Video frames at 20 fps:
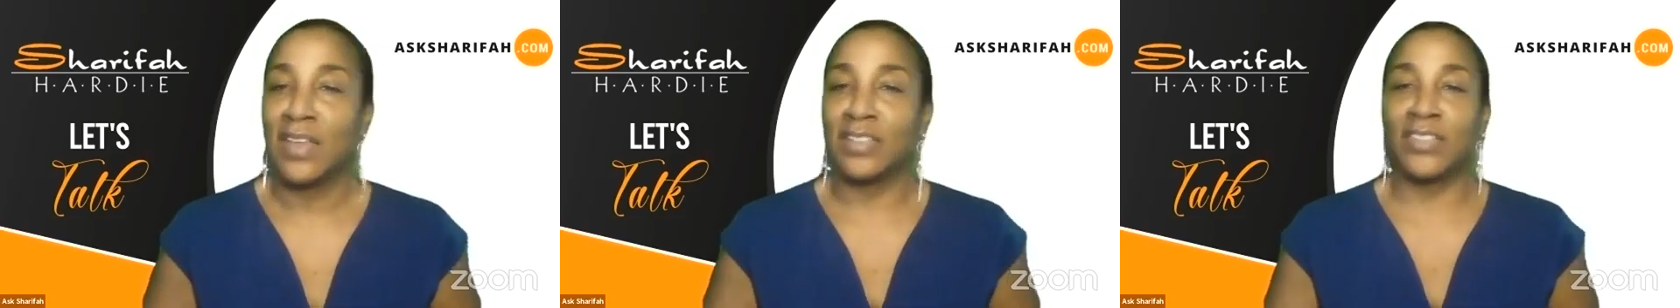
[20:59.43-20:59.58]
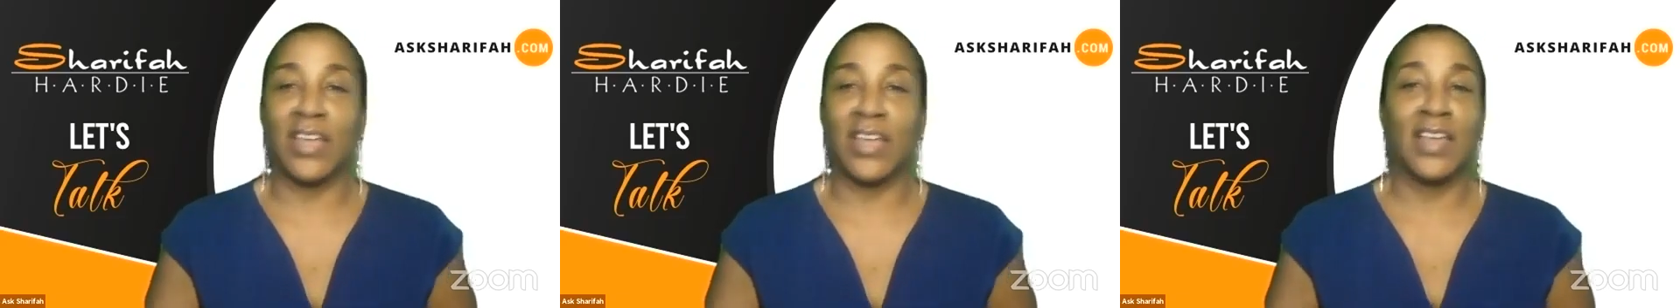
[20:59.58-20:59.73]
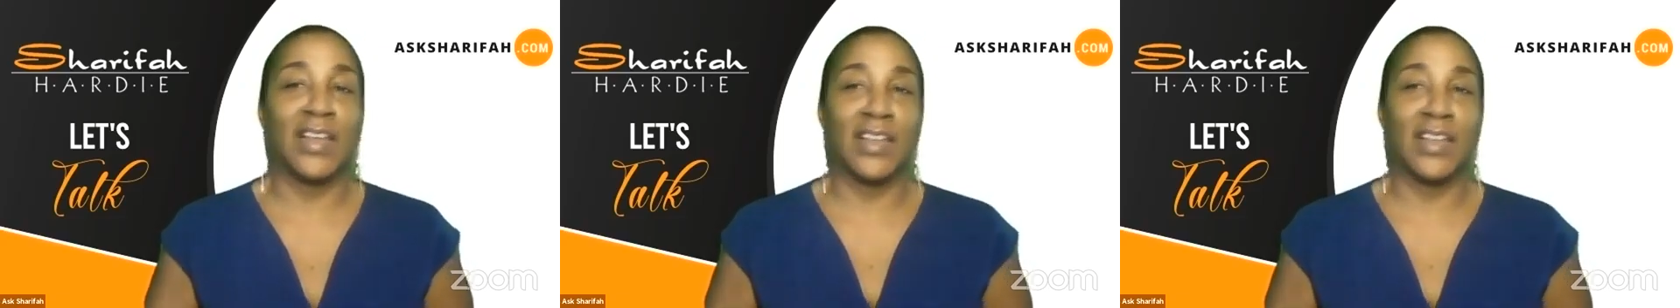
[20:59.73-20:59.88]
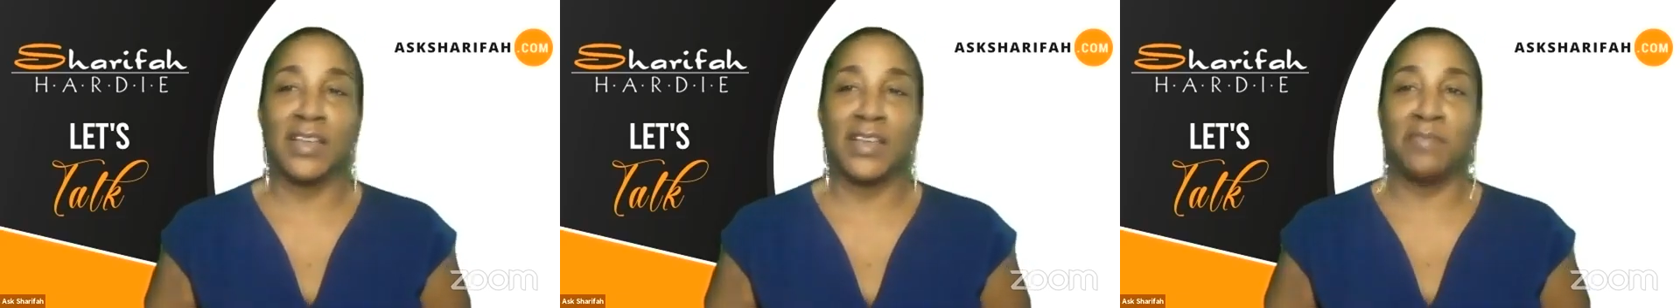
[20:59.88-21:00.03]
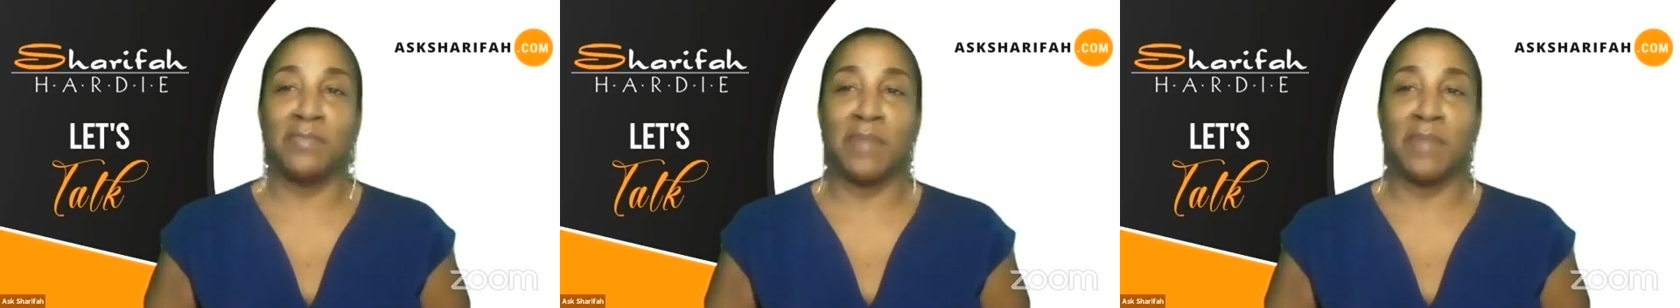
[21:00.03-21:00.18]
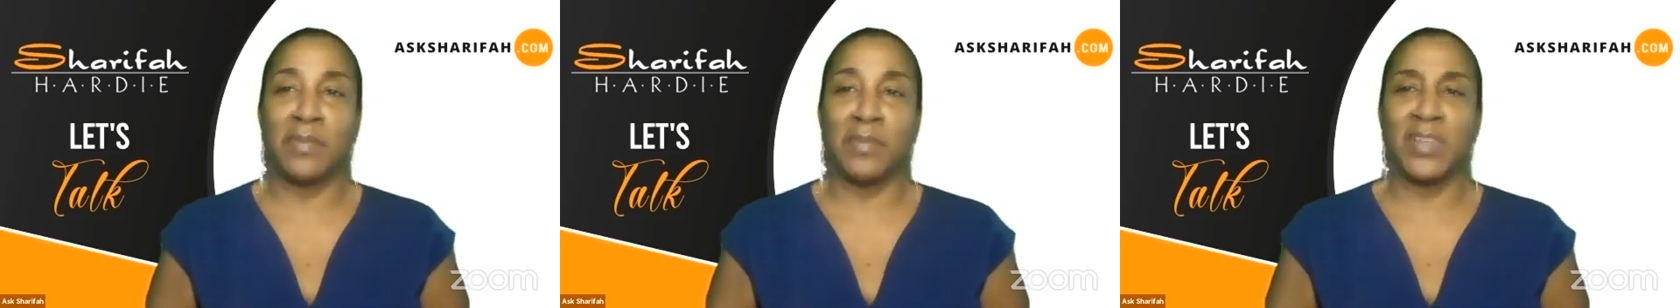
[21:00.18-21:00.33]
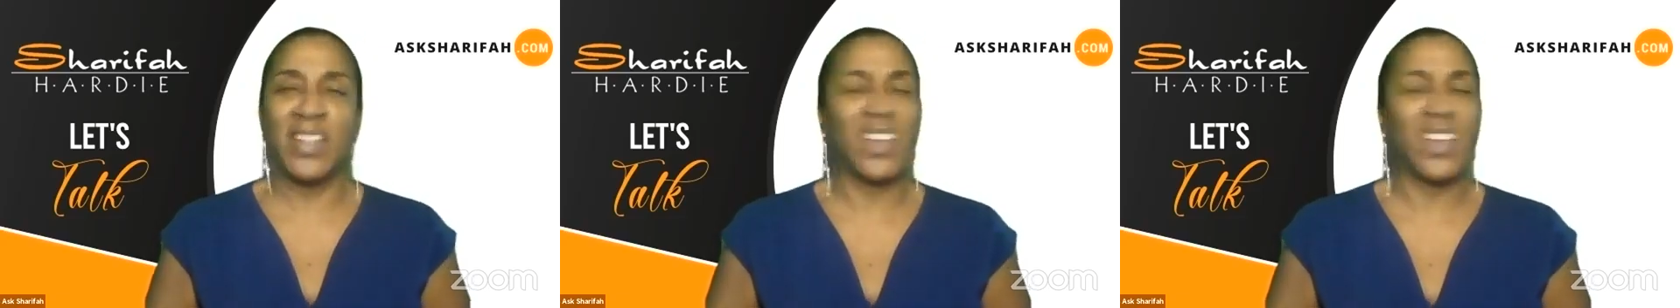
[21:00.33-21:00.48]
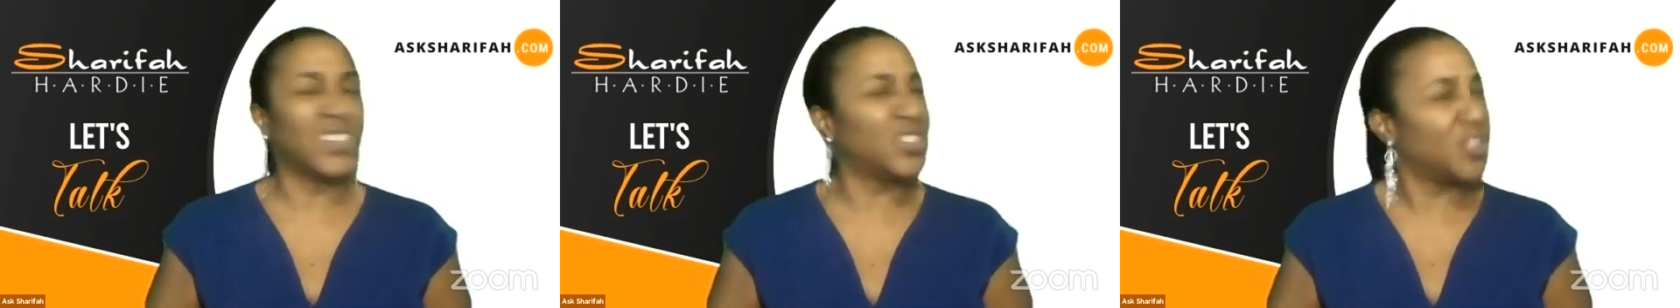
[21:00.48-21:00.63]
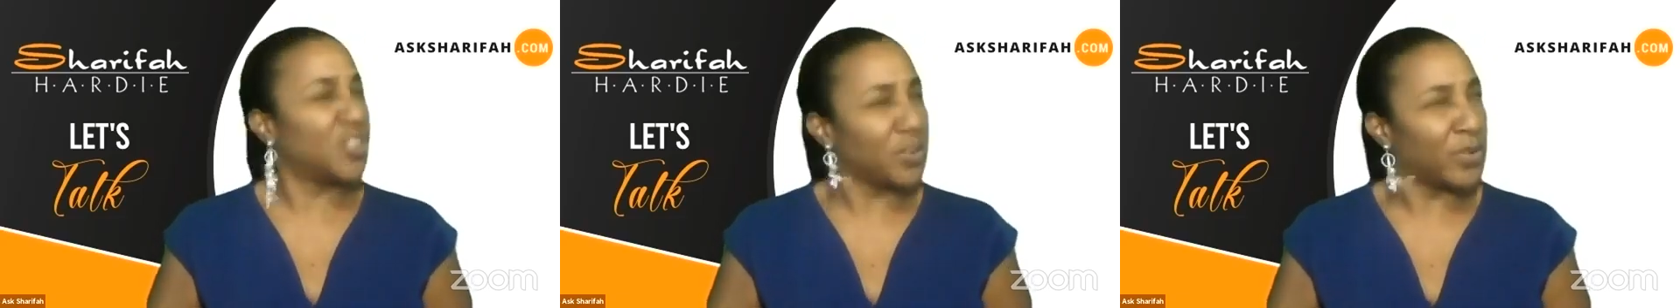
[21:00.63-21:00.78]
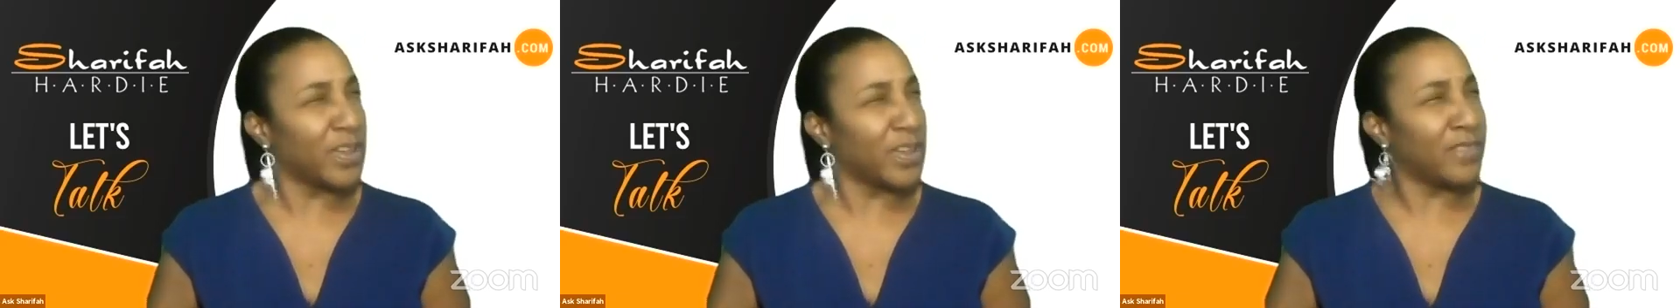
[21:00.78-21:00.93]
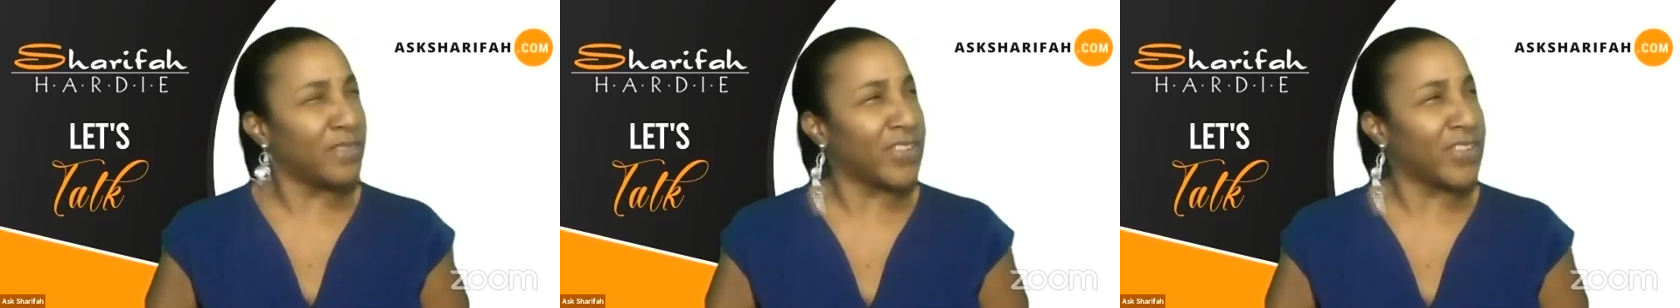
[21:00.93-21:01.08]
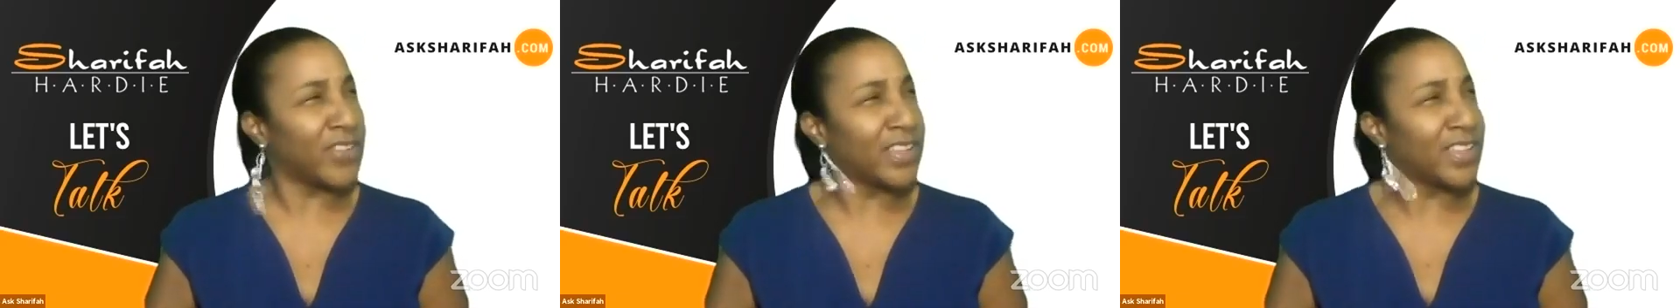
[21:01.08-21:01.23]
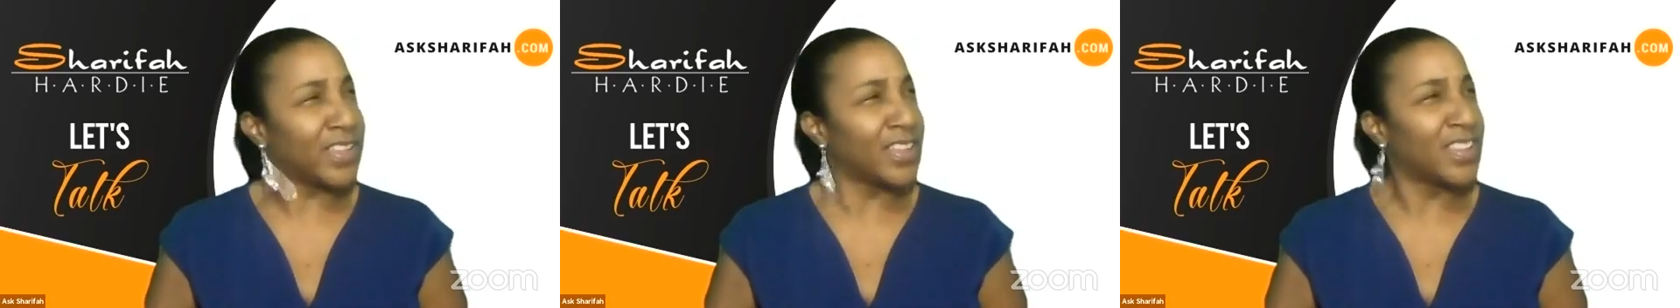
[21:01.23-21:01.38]
Jay Haleem might be like,
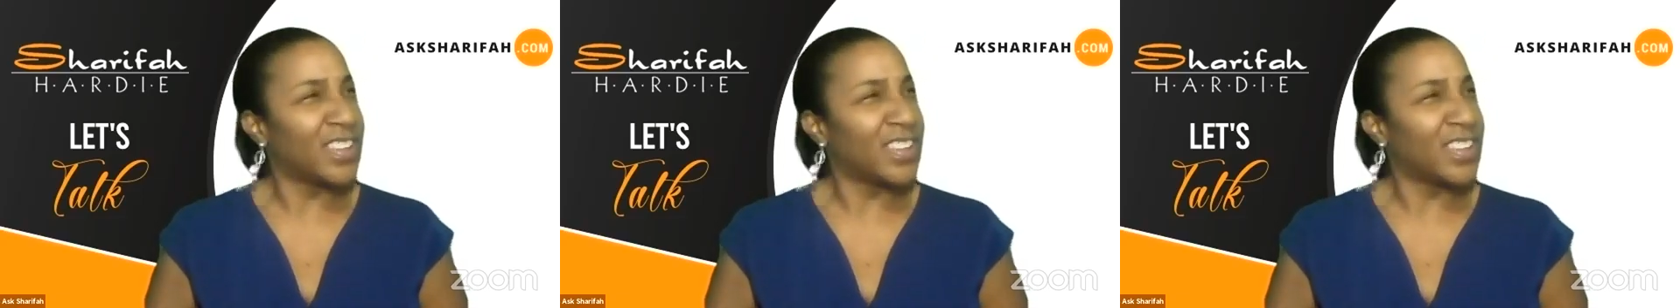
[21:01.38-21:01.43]
Sharifah,